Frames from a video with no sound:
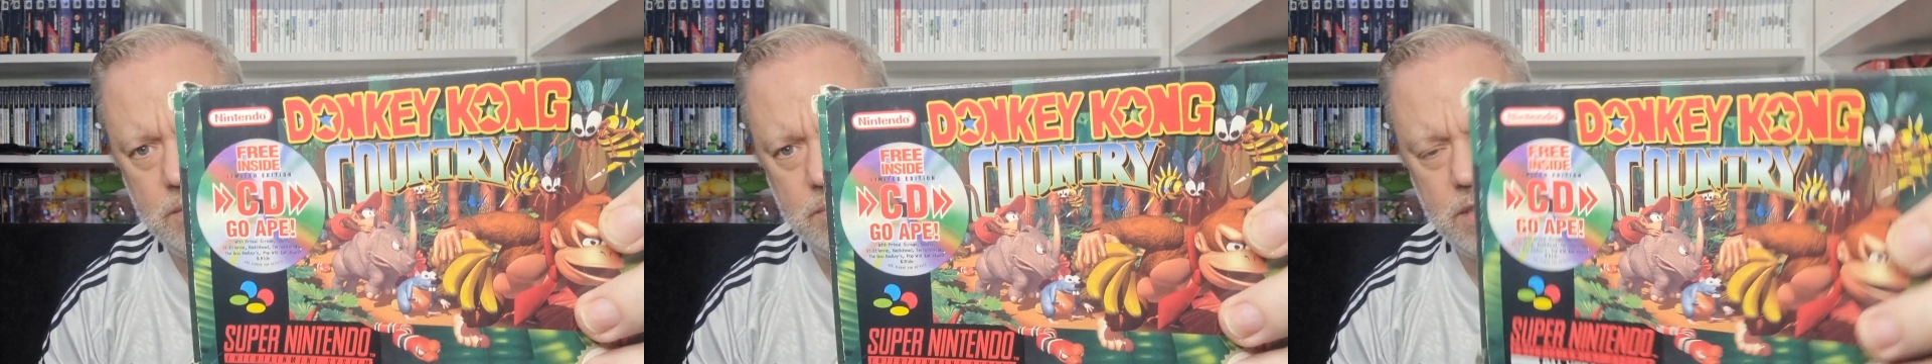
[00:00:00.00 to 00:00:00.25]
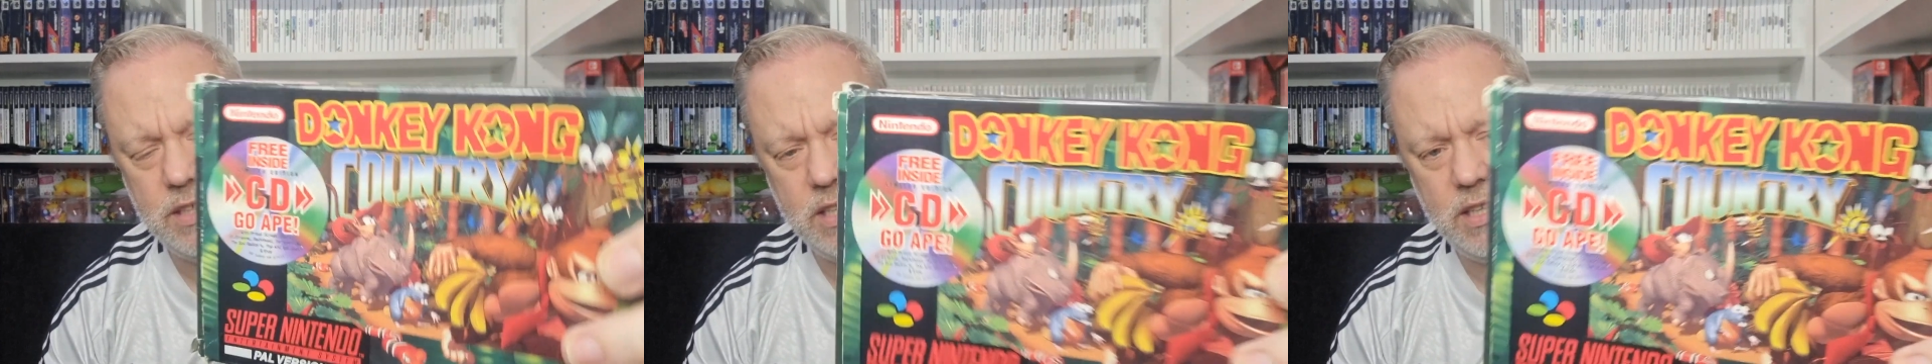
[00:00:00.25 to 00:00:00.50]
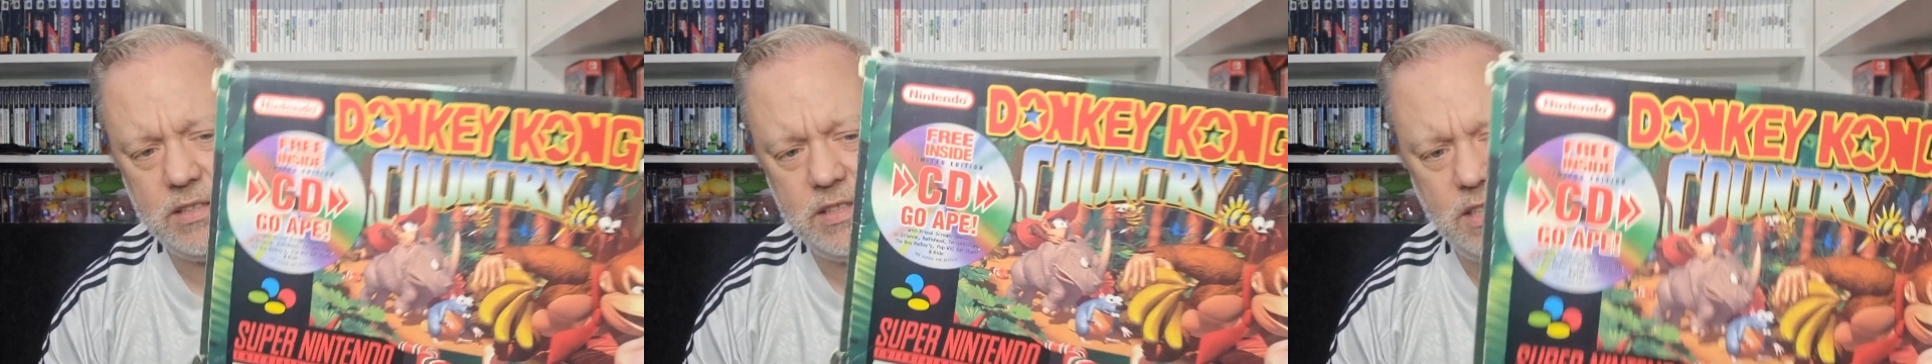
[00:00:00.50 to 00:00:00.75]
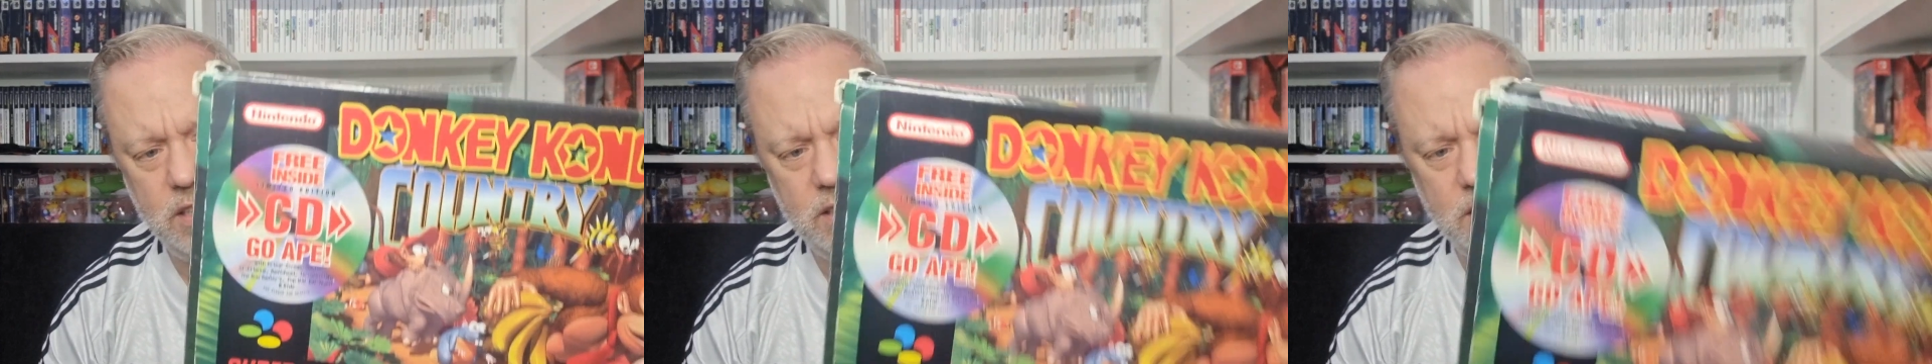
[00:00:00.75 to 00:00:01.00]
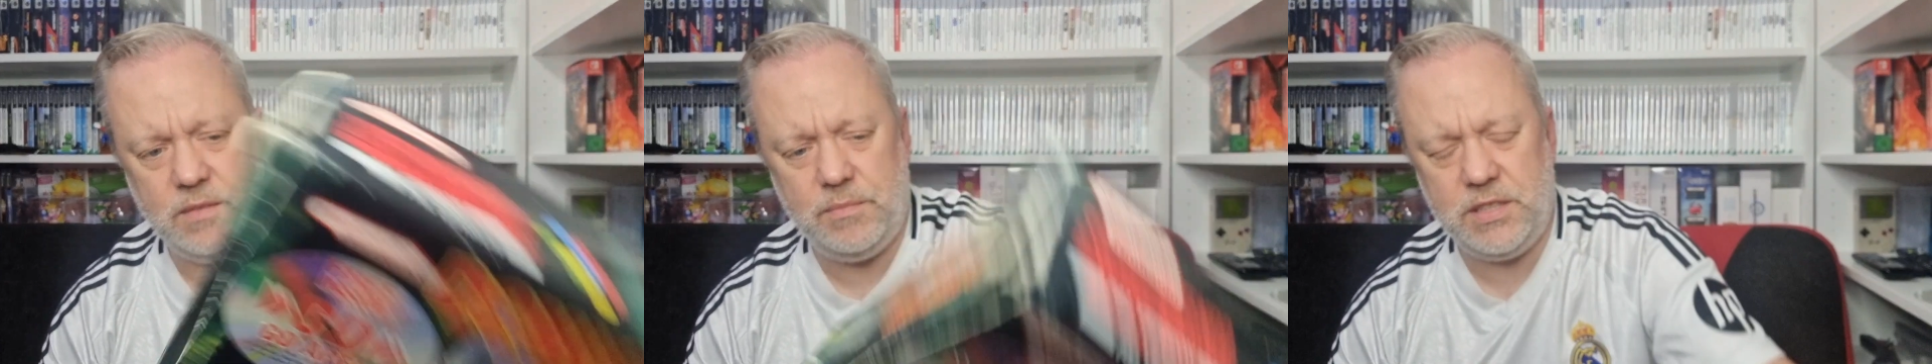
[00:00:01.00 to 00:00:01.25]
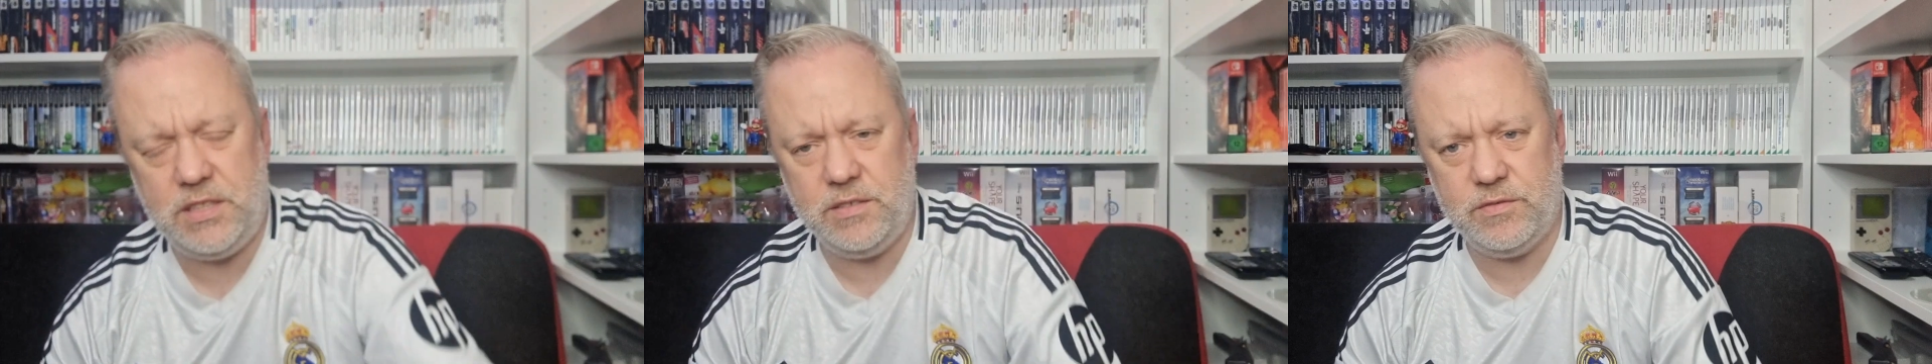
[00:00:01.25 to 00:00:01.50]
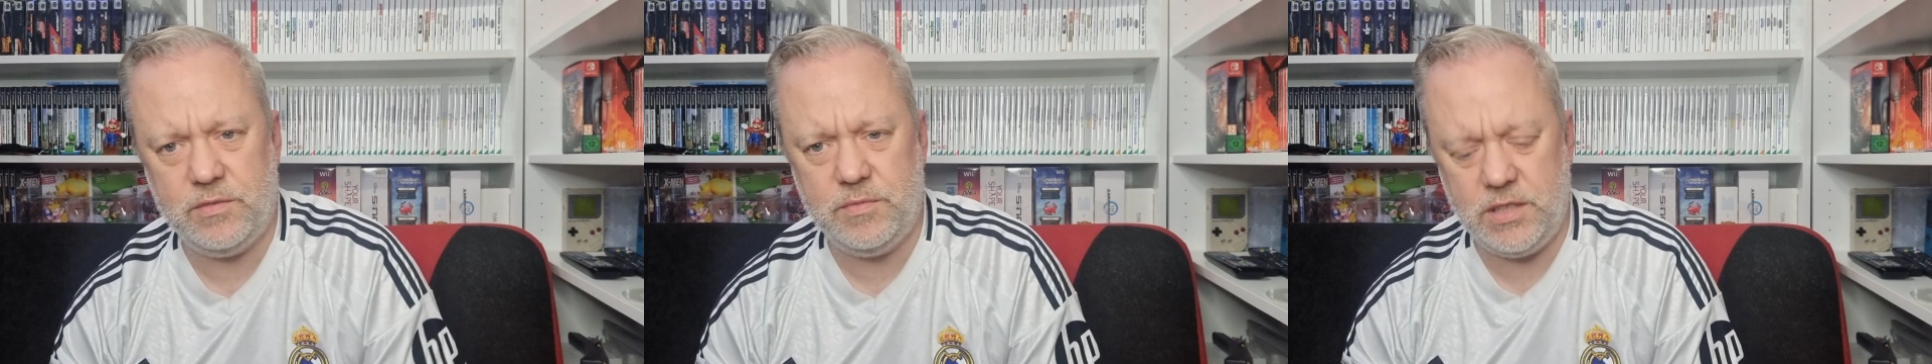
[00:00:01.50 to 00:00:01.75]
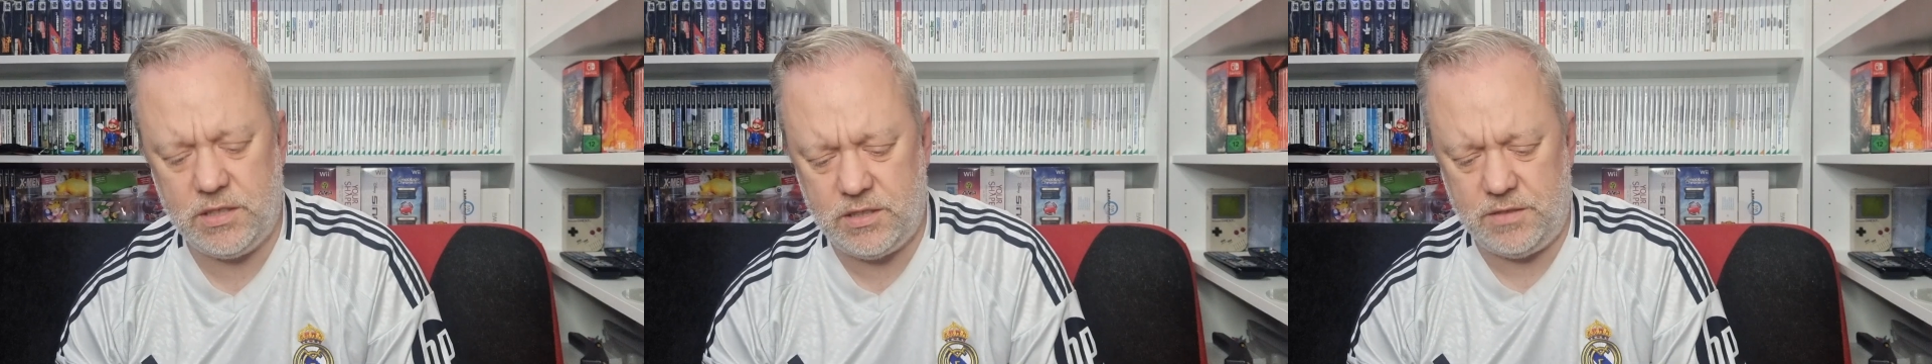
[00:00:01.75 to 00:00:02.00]
But yeah, that's the only thing I'm missing from
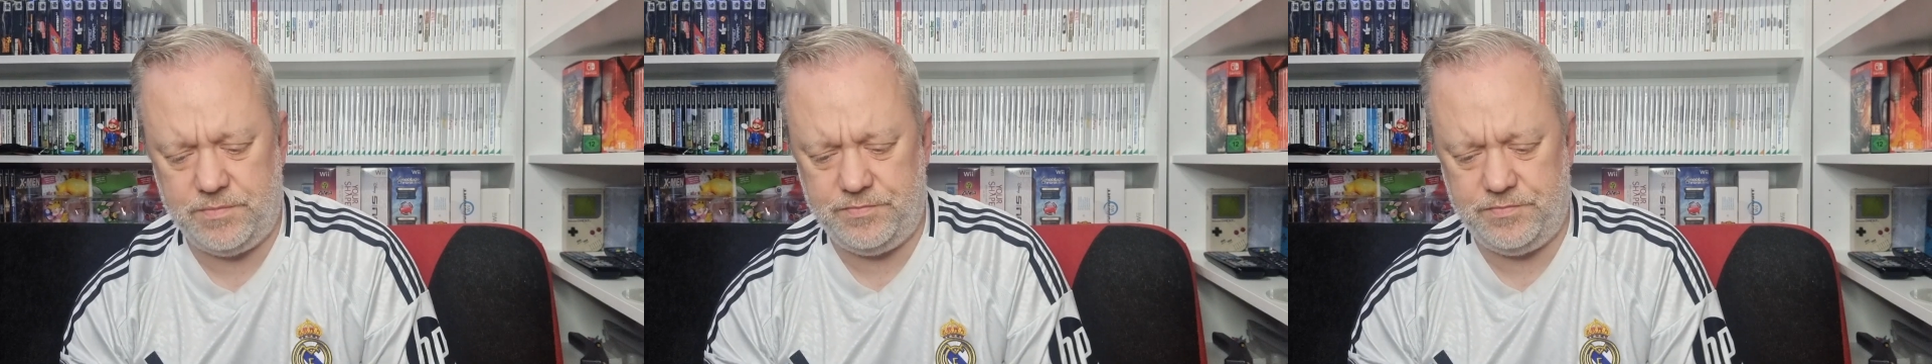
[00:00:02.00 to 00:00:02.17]
this.